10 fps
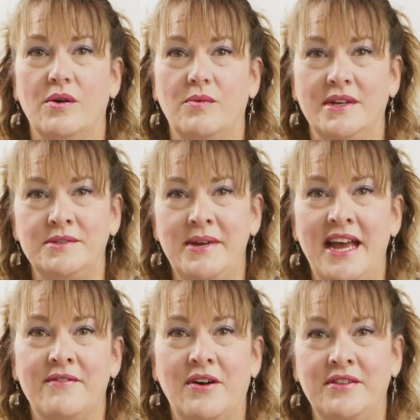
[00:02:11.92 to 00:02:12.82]
Once we
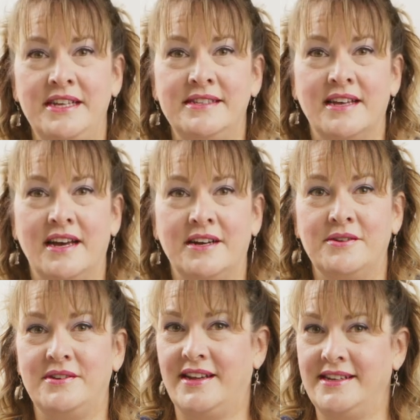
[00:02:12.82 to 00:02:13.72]
have all these cut
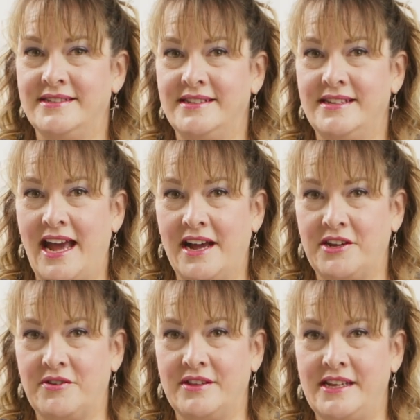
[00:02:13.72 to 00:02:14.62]
out nice and
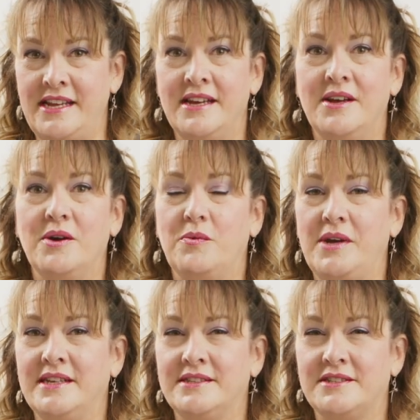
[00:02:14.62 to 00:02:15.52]
accurately,
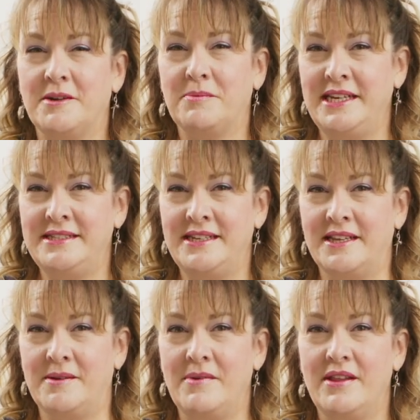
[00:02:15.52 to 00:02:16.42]
we can start placing
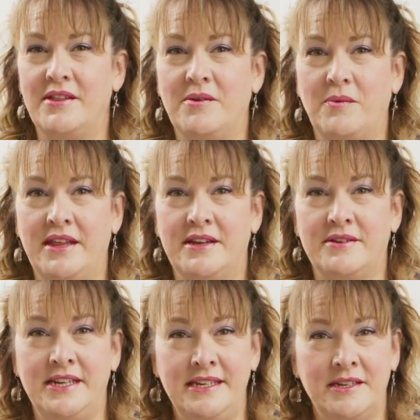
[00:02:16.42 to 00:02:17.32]
them the way they
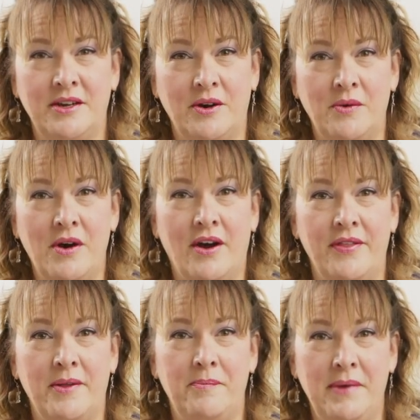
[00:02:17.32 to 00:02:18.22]
need to go
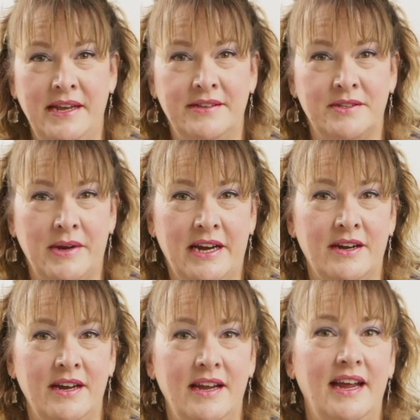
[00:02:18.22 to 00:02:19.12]
on the big
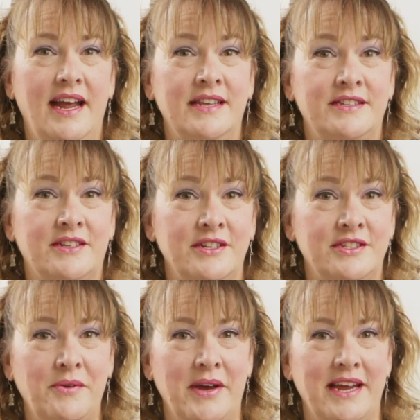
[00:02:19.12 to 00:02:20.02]
square and start
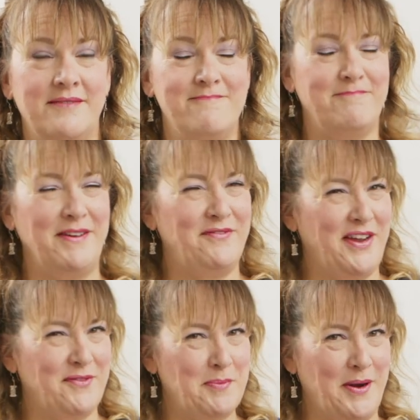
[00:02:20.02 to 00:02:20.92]
sewing. My
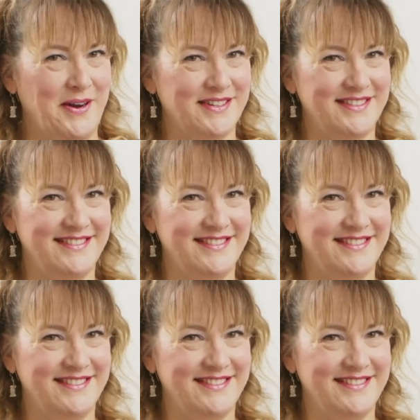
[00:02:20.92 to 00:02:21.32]
favorite part.